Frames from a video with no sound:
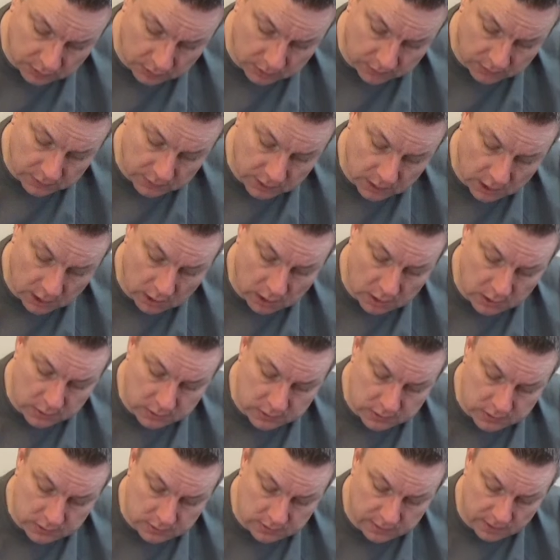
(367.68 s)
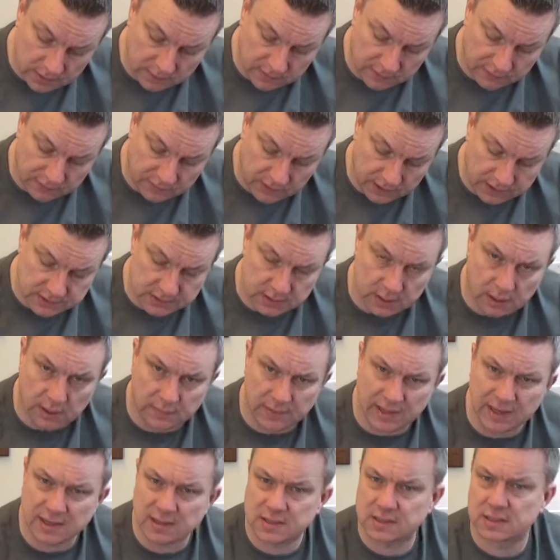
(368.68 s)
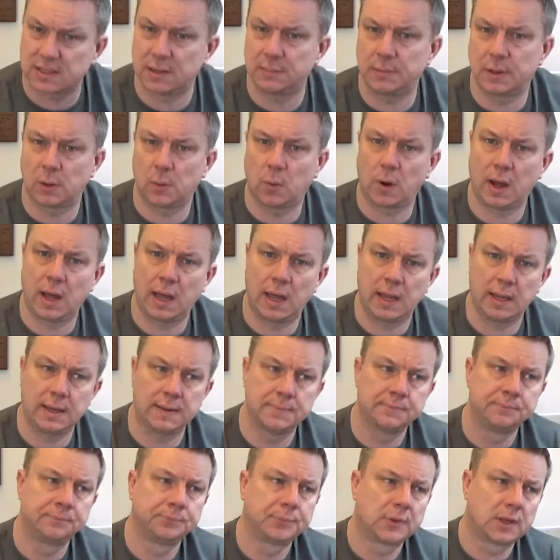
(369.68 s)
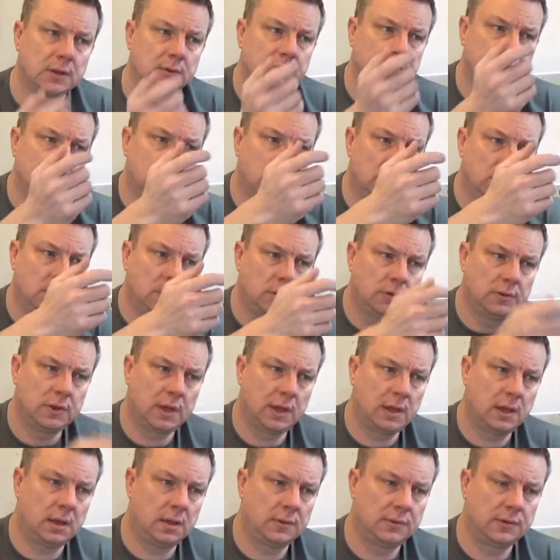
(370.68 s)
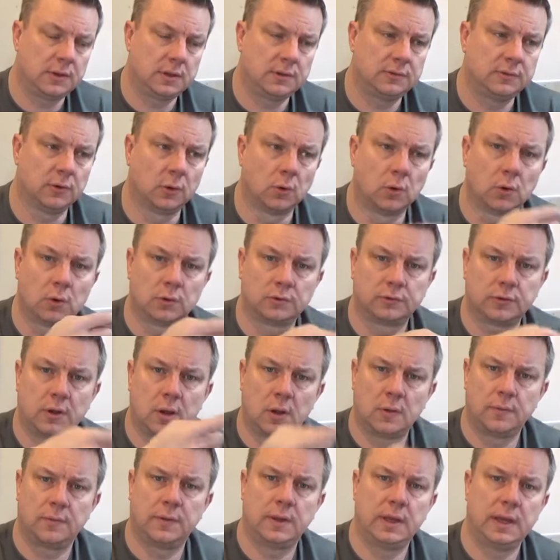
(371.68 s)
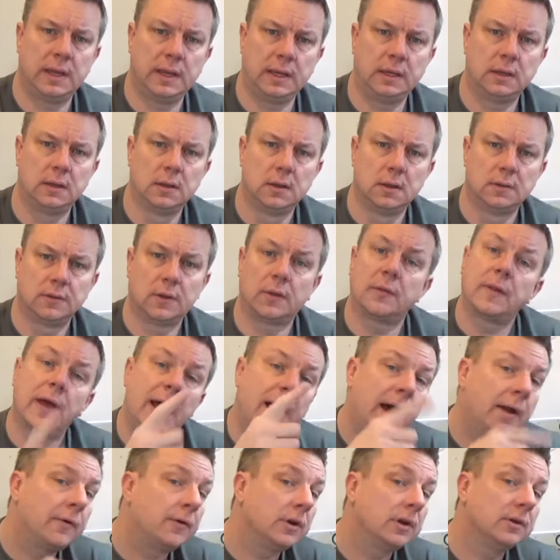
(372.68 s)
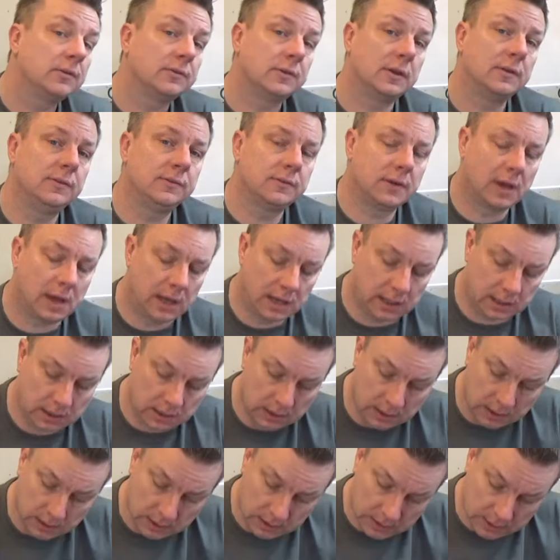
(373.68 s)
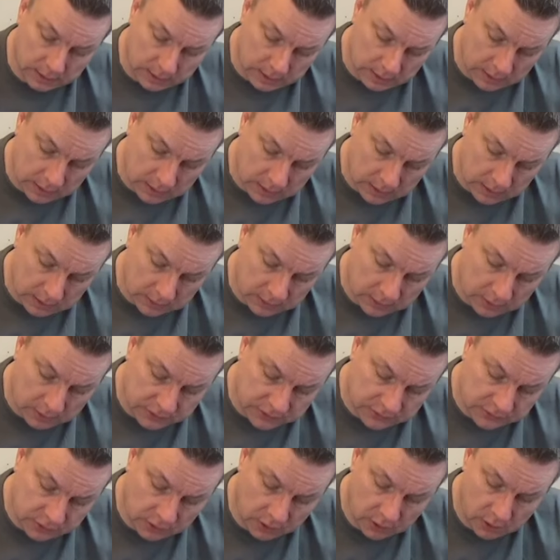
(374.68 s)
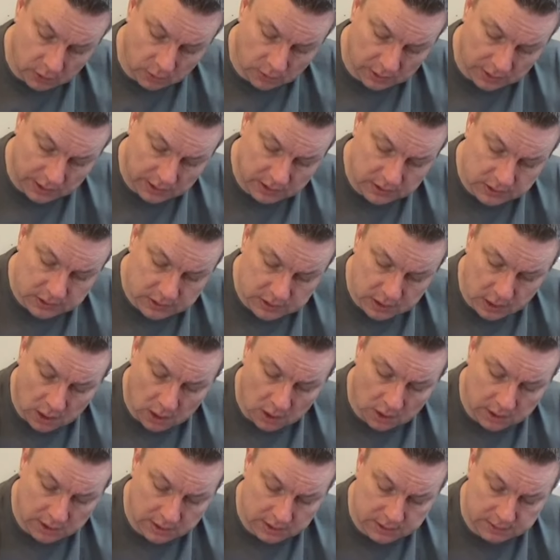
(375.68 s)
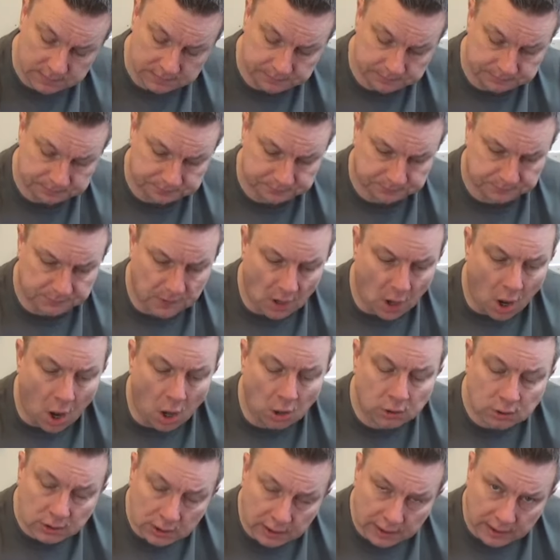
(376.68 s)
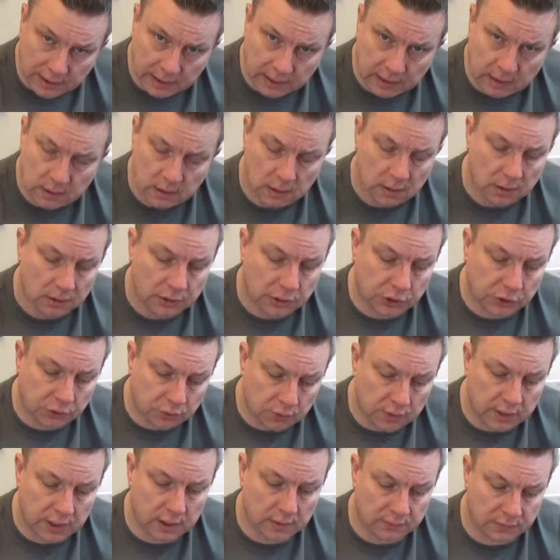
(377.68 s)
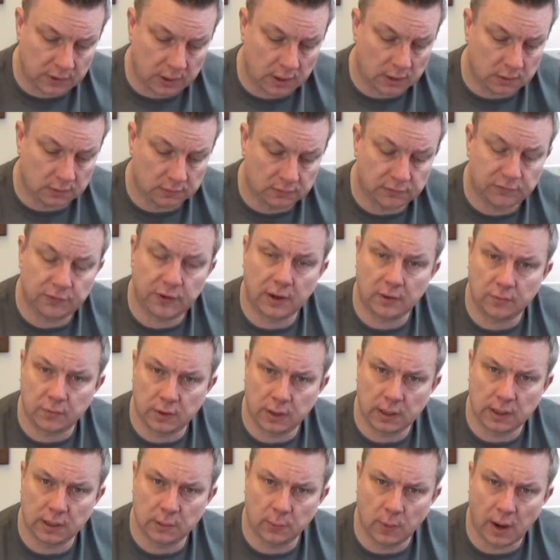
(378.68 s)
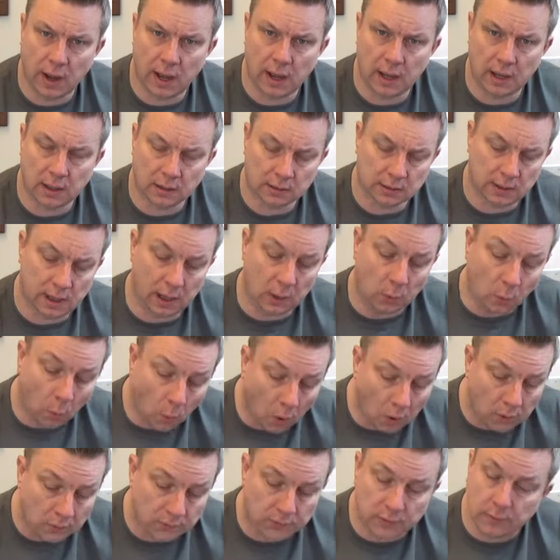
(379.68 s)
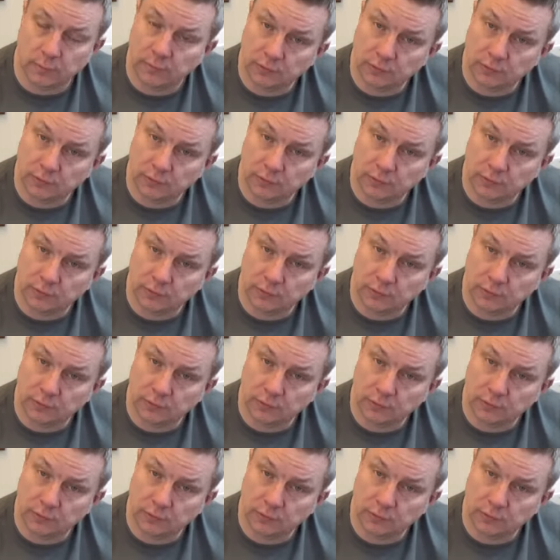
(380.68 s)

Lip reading: on the nose of a fitter in a similar way to the doors on the Harrier's intake. There are 2 on each side. Oddly, 3 of those fit really well and 1 of them